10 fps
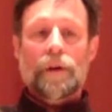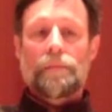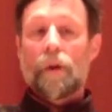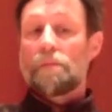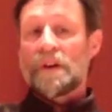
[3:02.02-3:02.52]

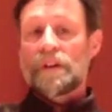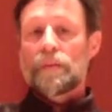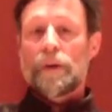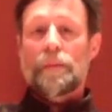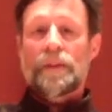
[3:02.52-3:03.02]
Bill
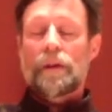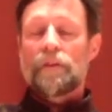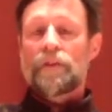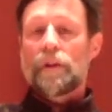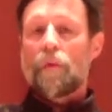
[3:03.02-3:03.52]
Bergsma up at the
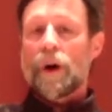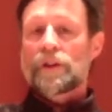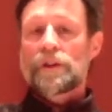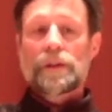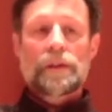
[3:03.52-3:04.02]
University of
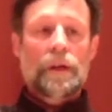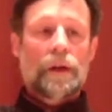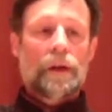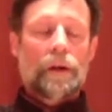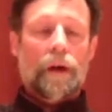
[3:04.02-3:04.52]
Washington,
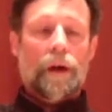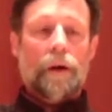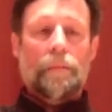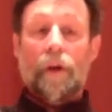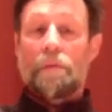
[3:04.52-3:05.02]

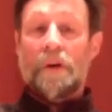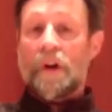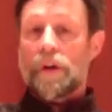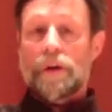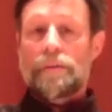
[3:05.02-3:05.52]
Bill
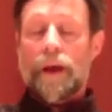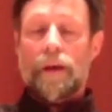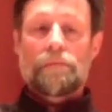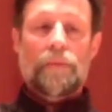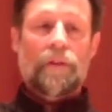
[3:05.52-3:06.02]
Balcom at
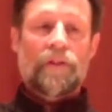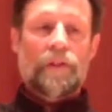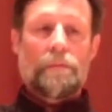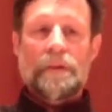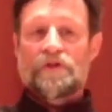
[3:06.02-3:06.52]
the University
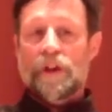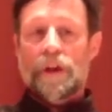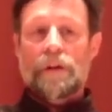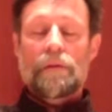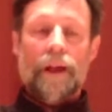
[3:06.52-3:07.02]
of
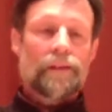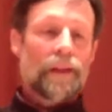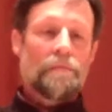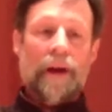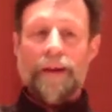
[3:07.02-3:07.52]
Michigan, Leslie
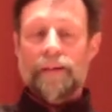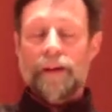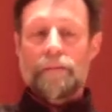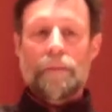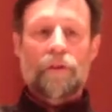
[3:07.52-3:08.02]
Bassett
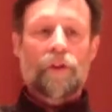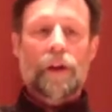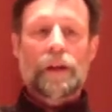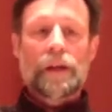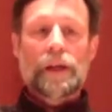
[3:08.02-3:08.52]
at
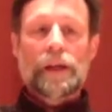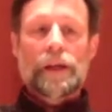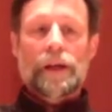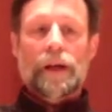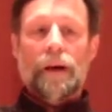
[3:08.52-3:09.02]
Michigan,
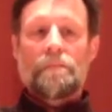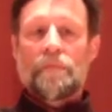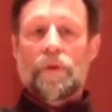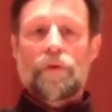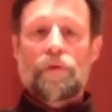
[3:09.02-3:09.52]

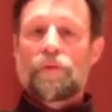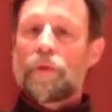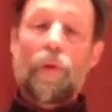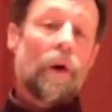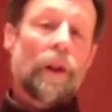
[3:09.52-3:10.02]

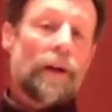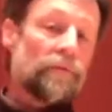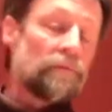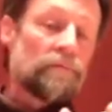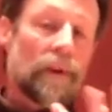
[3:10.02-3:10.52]
who all left
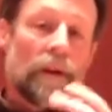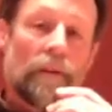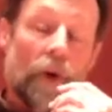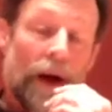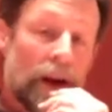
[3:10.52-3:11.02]
a
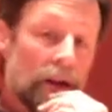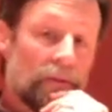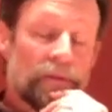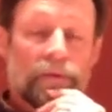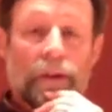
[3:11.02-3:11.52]
variety
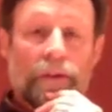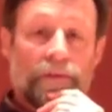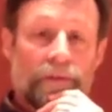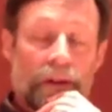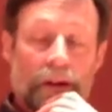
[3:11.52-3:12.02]
of
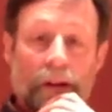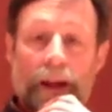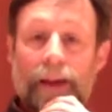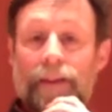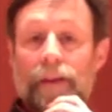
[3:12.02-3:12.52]

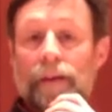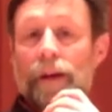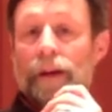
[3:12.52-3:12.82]
legacies.